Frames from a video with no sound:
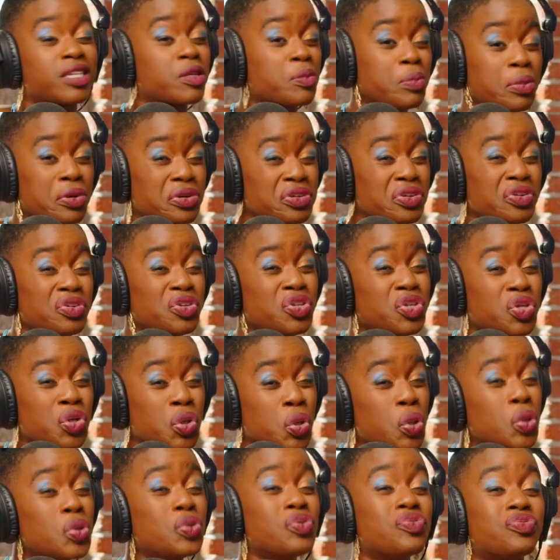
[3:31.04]
to pull your
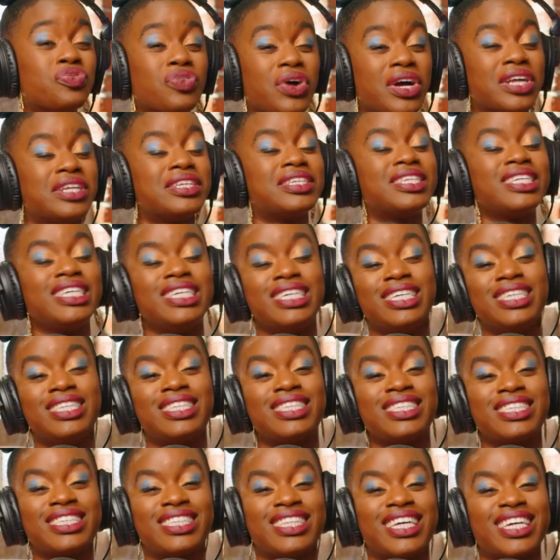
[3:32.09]
two front teeth,
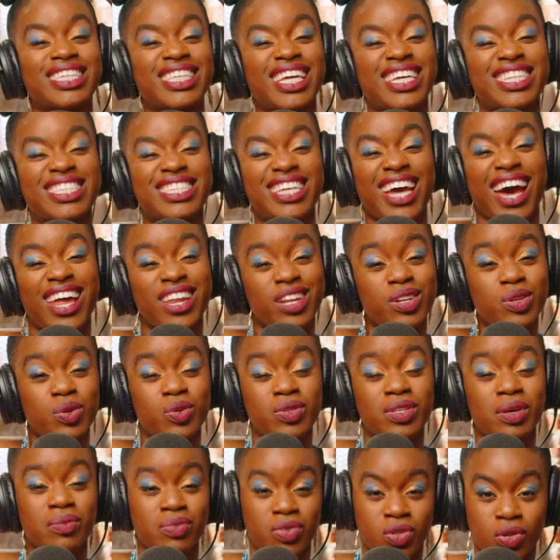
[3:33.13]
like that's got to do
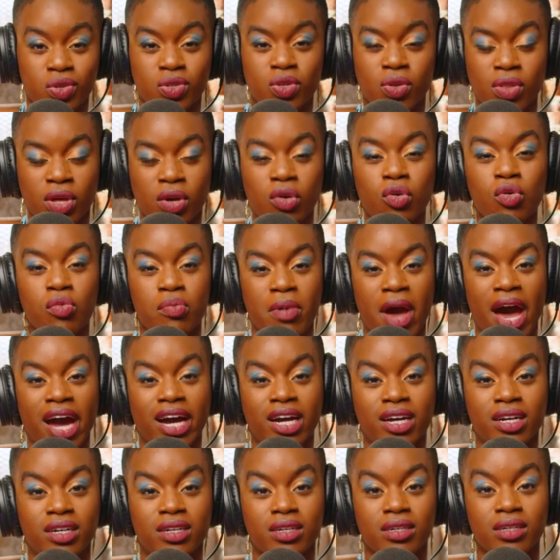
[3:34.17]
something to you. So they grew
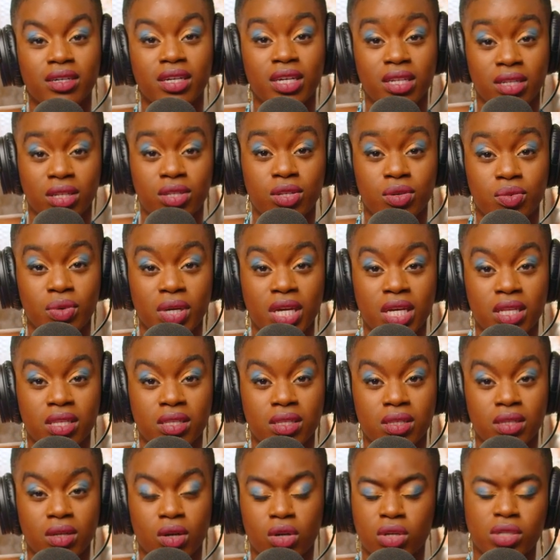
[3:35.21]
back in 2
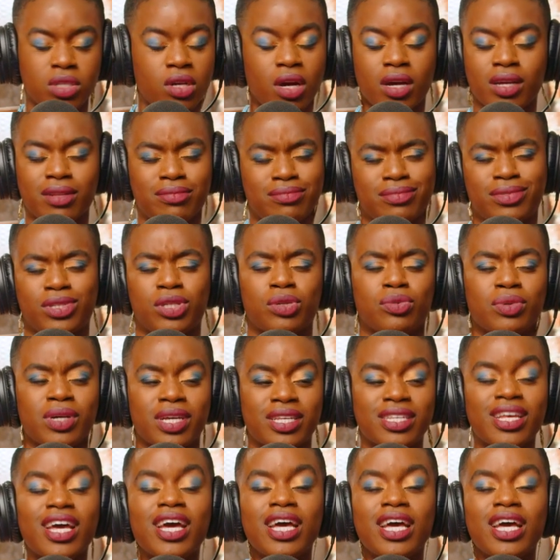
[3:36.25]
weeks, or sorry, 2 weeks.